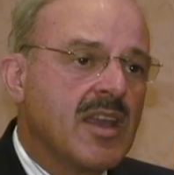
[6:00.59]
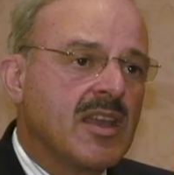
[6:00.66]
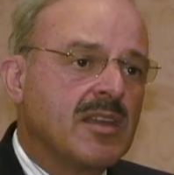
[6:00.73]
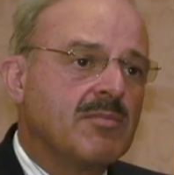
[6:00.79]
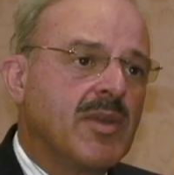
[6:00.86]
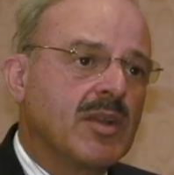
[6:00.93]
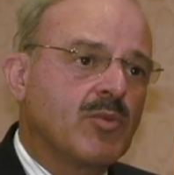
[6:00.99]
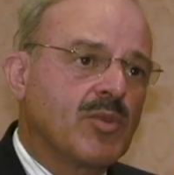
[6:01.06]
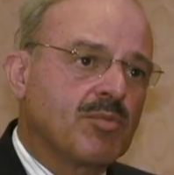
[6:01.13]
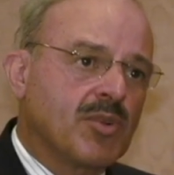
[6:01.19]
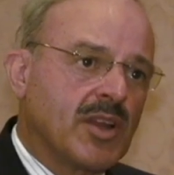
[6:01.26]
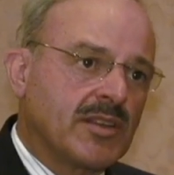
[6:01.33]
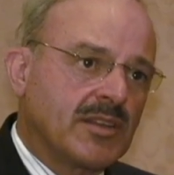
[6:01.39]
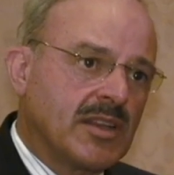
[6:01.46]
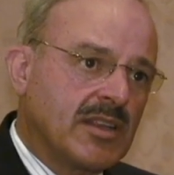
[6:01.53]
in men with
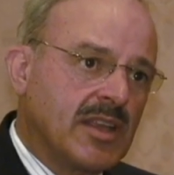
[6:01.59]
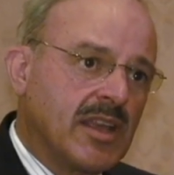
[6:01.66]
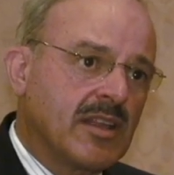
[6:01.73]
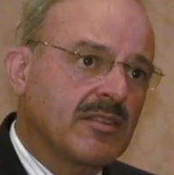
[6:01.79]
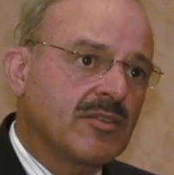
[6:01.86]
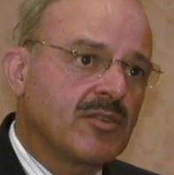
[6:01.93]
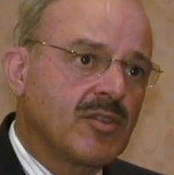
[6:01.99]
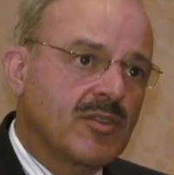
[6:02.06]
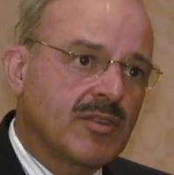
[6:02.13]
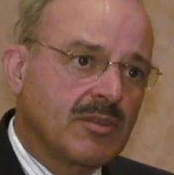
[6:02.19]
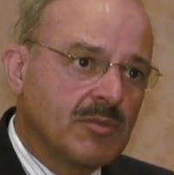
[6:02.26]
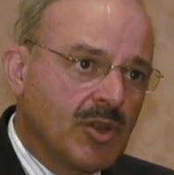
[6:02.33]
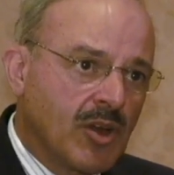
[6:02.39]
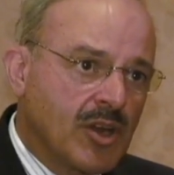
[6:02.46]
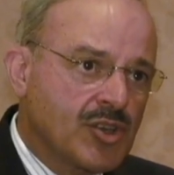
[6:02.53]
prostate cancer. And there's
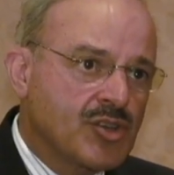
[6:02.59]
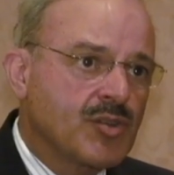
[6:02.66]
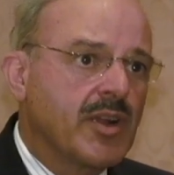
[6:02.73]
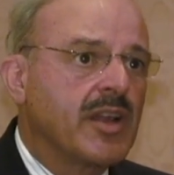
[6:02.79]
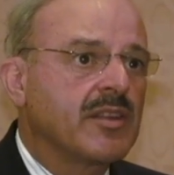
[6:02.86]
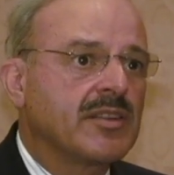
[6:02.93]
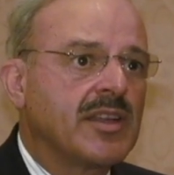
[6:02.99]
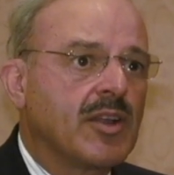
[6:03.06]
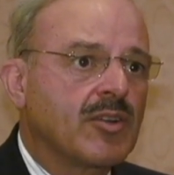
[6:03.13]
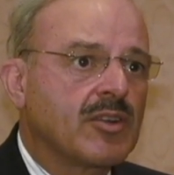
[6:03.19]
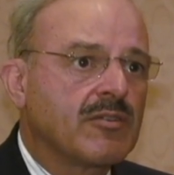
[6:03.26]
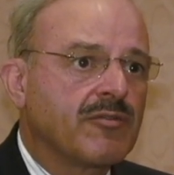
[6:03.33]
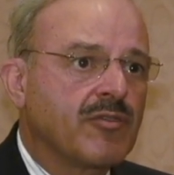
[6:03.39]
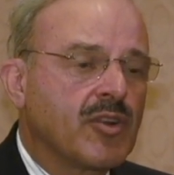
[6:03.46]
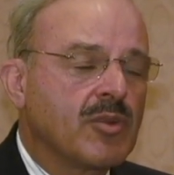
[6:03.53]
some large trials now
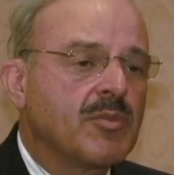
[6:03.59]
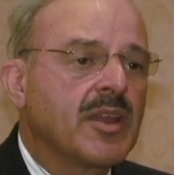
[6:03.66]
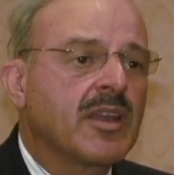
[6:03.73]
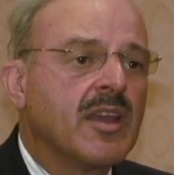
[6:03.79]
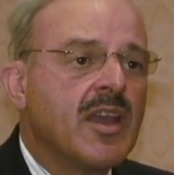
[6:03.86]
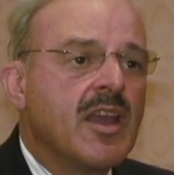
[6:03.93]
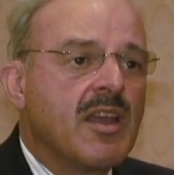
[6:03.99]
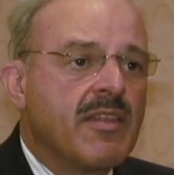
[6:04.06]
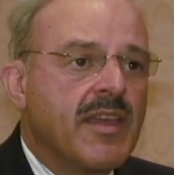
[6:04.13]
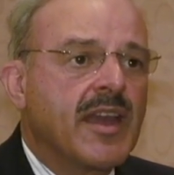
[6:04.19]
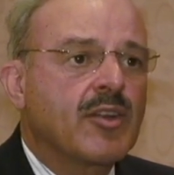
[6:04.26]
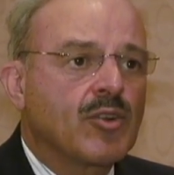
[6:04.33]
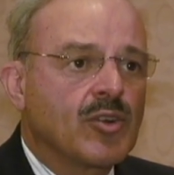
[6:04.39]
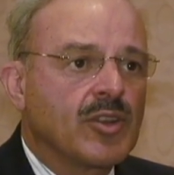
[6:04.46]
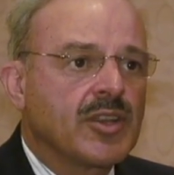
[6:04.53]
confirming
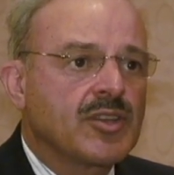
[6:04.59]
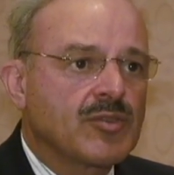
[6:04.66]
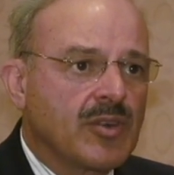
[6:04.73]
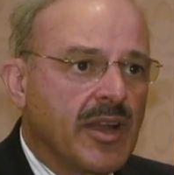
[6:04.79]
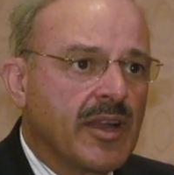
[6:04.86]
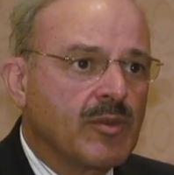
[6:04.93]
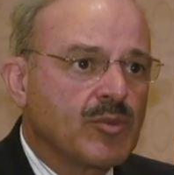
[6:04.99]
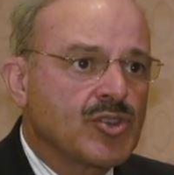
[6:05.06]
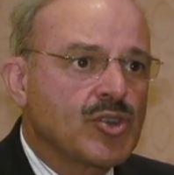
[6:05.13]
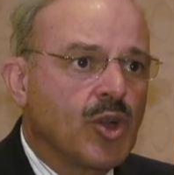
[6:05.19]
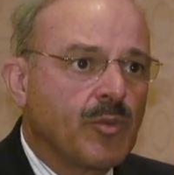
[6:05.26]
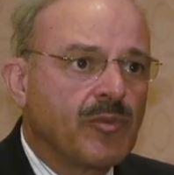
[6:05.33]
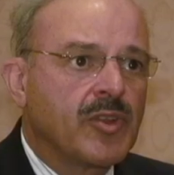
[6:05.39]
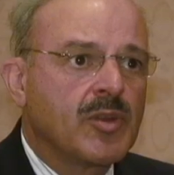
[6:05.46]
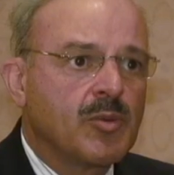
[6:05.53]
that early trial, which
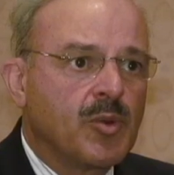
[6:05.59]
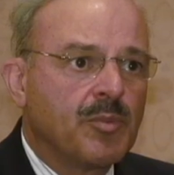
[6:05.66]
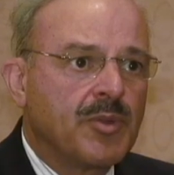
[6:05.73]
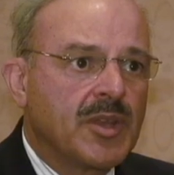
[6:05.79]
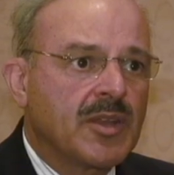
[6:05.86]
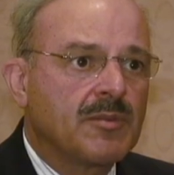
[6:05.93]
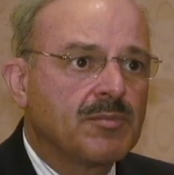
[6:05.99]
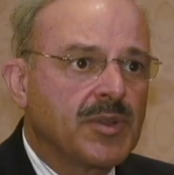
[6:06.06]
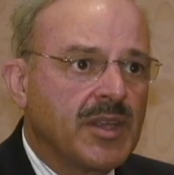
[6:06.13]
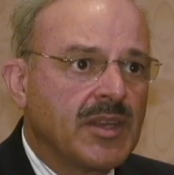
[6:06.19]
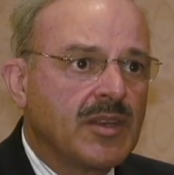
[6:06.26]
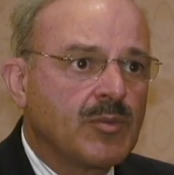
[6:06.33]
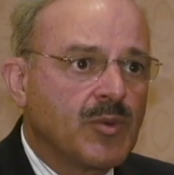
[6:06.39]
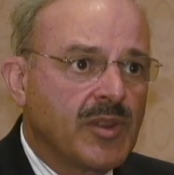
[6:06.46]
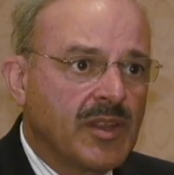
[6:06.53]
hopefully will be
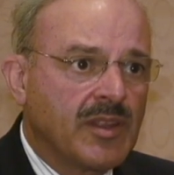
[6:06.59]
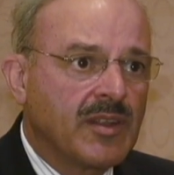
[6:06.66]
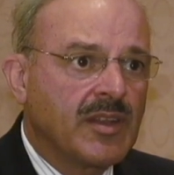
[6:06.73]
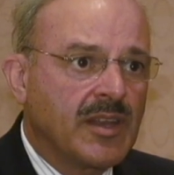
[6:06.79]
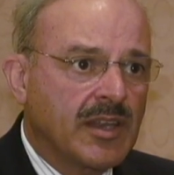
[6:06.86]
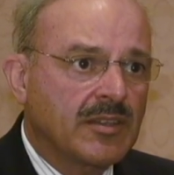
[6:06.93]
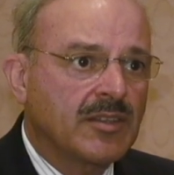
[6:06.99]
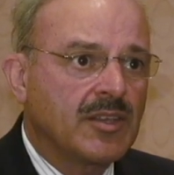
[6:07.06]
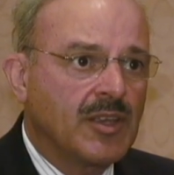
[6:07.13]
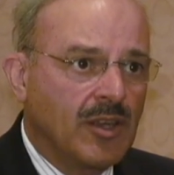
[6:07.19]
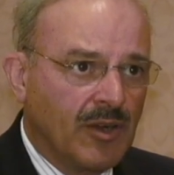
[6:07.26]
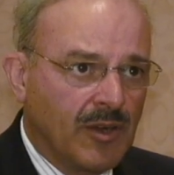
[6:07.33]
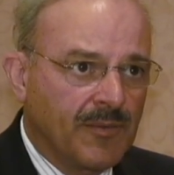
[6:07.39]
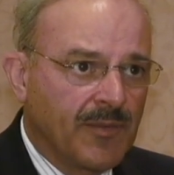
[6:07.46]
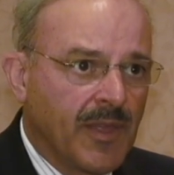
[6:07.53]
completed within the next
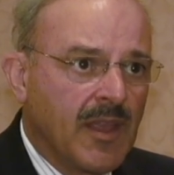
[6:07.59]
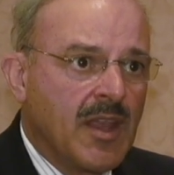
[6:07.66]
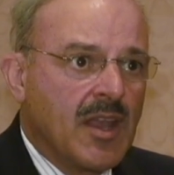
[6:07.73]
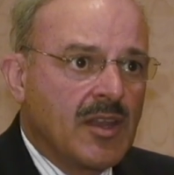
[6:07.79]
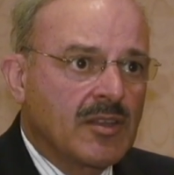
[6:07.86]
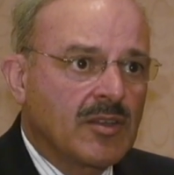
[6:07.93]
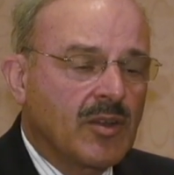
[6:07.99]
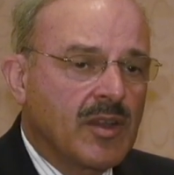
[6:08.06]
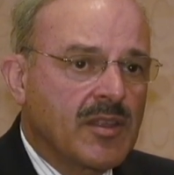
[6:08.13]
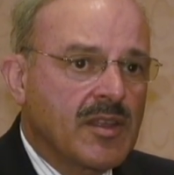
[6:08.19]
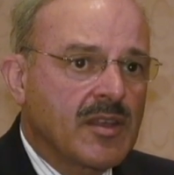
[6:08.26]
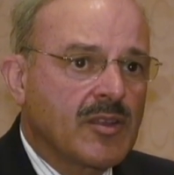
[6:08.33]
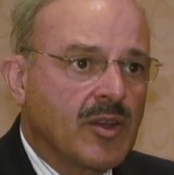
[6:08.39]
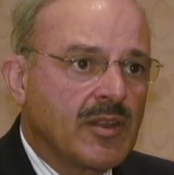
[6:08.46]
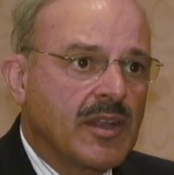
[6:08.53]
year. So I
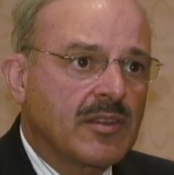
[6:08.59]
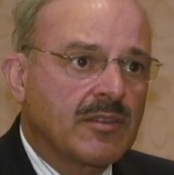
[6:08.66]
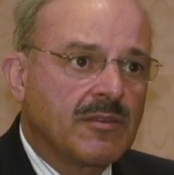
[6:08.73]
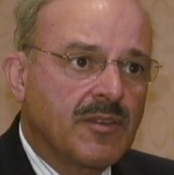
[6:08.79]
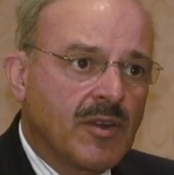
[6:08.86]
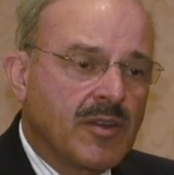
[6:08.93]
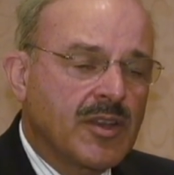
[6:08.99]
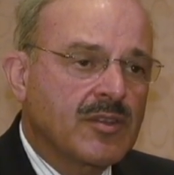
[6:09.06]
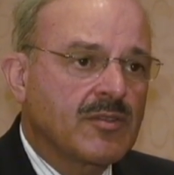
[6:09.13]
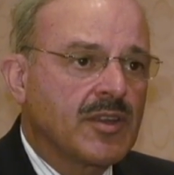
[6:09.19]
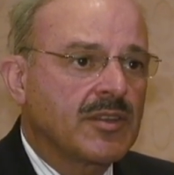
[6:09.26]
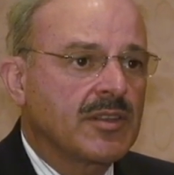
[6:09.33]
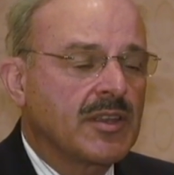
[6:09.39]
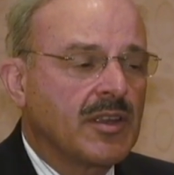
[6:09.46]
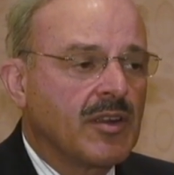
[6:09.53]
think that's a very
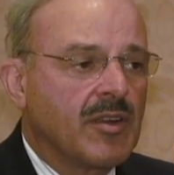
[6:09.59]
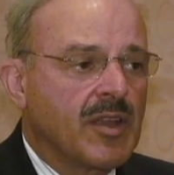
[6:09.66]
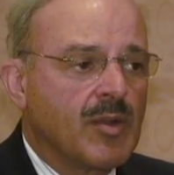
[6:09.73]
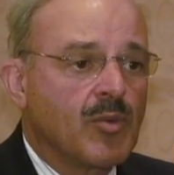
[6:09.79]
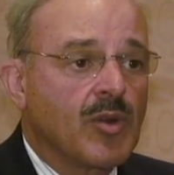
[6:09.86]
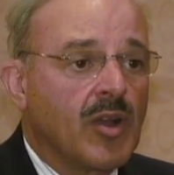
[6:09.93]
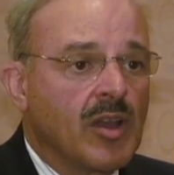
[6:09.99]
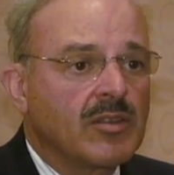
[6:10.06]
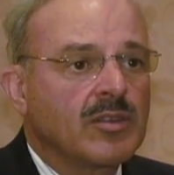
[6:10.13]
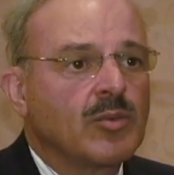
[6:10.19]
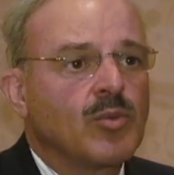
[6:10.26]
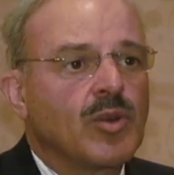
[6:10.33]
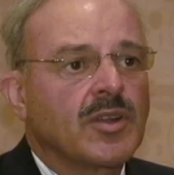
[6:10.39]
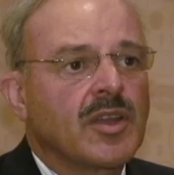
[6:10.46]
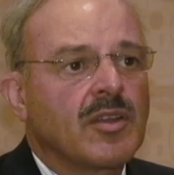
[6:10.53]
interesting area. And we're also
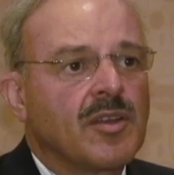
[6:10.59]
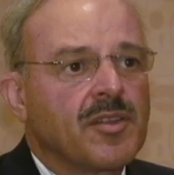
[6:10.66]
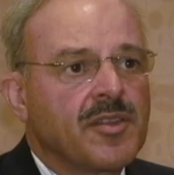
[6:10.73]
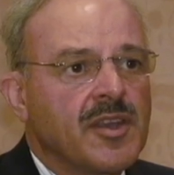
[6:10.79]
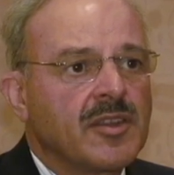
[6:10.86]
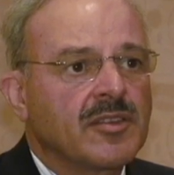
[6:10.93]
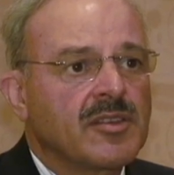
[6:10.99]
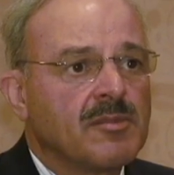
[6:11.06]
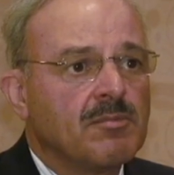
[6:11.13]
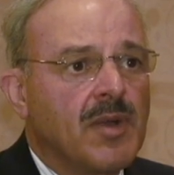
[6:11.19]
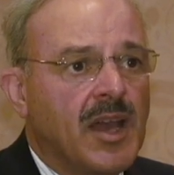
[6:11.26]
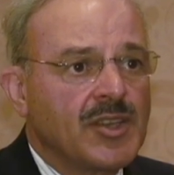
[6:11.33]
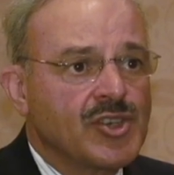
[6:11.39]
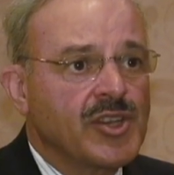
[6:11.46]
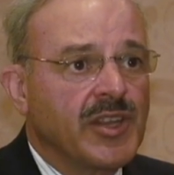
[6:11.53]
working on things to
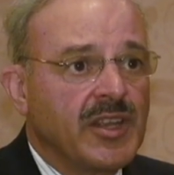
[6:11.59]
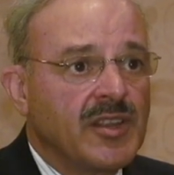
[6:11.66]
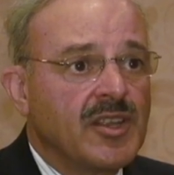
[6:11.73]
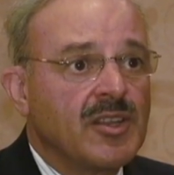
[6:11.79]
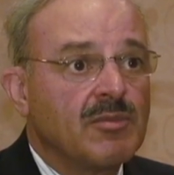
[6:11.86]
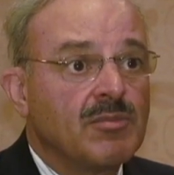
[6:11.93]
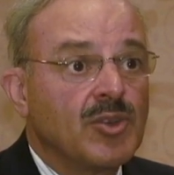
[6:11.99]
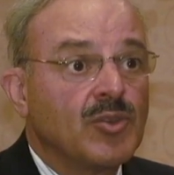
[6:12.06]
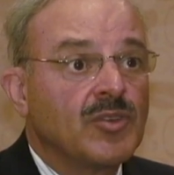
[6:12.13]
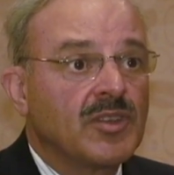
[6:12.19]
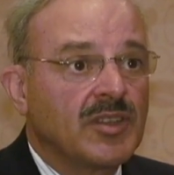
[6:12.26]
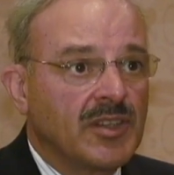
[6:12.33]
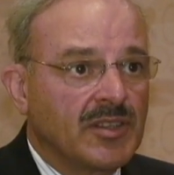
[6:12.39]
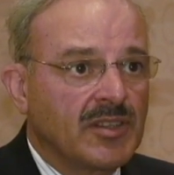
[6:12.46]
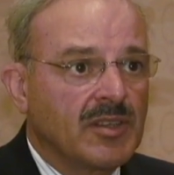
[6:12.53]
modulate the immune
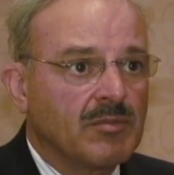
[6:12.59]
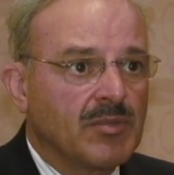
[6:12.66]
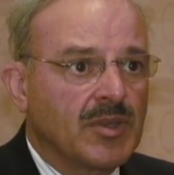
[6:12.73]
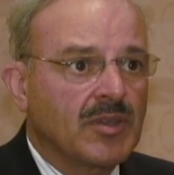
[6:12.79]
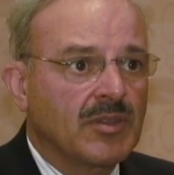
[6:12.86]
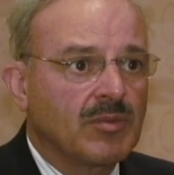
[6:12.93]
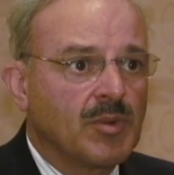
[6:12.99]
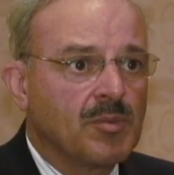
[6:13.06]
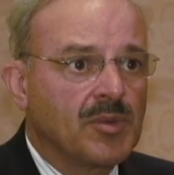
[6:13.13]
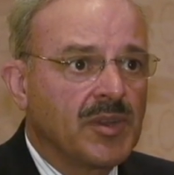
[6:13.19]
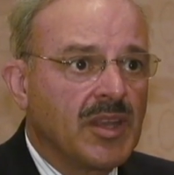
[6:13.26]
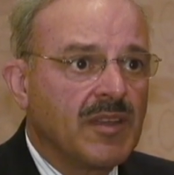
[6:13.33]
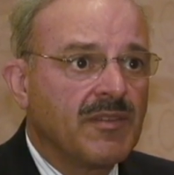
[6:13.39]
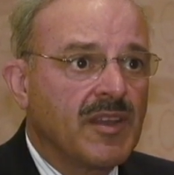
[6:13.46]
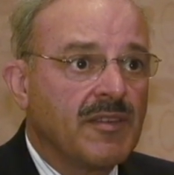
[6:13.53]
system because we
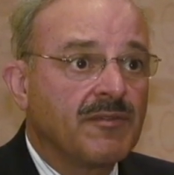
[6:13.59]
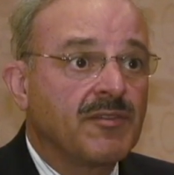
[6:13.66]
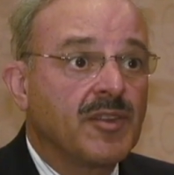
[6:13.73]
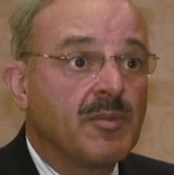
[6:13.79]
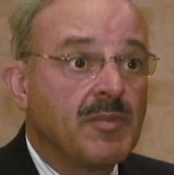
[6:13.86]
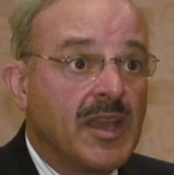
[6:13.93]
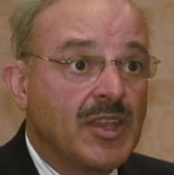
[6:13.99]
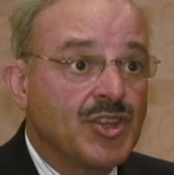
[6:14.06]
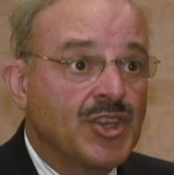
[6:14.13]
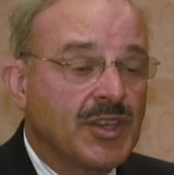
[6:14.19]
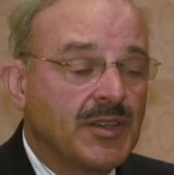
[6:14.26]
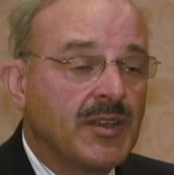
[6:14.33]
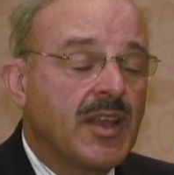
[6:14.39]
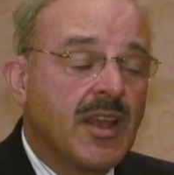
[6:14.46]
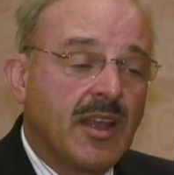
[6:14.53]
believe
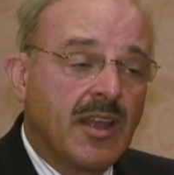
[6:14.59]
inflammation